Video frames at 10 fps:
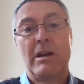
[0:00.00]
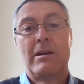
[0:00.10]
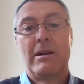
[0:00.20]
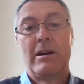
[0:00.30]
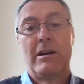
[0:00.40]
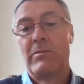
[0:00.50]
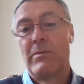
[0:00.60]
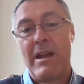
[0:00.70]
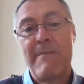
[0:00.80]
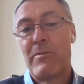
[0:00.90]

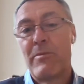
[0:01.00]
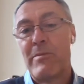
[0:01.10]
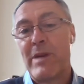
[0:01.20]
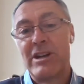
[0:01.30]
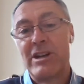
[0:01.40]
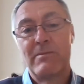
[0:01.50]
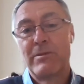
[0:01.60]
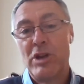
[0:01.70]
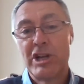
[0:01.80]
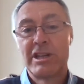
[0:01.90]
information from nursing homes
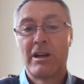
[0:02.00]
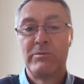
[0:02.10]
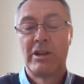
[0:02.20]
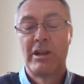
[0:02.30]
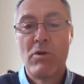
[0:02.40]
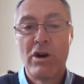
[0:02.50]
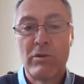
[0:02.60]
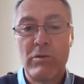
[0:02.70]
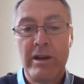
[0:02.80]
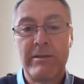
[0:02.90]
that they work with,
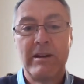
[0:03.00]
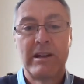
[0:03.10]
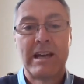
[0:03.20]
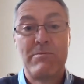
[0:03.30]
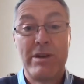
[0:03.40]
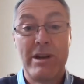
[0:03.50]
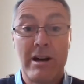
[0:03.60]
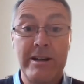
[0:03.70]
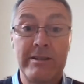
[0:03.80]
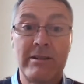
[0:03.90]
KPIs,
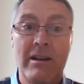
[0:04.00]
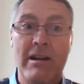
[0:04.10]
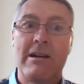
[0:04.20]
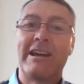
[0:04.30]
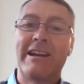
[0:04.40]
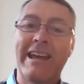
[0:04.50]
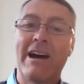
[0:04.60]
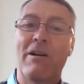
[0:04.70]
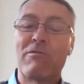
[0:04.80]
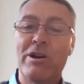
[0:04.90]
so that they can
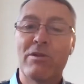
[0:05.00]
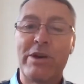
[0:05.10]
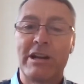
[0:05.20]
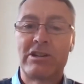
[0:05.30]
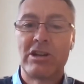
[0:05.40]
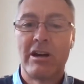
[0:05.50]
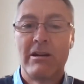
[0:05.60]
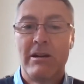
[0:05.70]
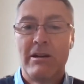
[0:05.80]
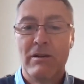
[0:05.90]
get a real picture
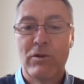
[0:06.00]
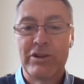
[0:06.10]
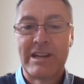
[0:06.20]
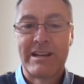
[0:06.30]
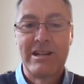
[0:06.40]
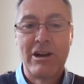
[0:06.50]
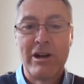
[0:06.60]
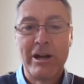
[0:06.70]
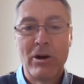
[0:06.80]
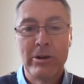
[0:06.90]
of what's actually
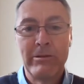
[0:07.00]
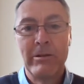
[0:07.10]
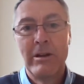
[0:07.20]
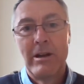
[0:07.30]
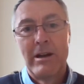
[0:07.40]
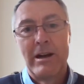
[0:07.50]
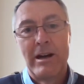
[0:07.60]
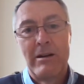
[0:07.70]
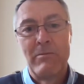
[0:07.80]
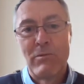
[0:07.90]
going on,
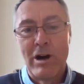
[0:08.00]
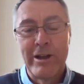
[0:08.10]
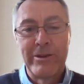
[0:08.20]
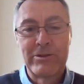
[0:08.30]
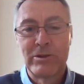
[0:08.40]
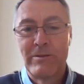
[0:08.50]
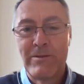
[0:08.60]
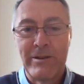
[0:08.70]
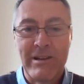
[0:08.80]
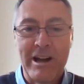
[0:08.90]
rather than sort of
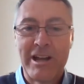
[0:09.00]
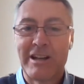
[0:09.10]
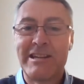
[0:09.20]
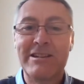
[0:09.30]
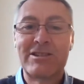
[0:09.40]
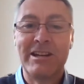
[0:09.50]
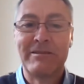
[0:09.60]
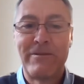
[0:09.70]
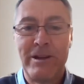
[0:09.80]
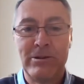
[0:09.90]
a gut
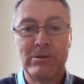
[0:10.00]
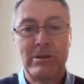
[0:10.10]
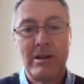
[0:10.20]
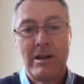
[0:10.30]
instinct feel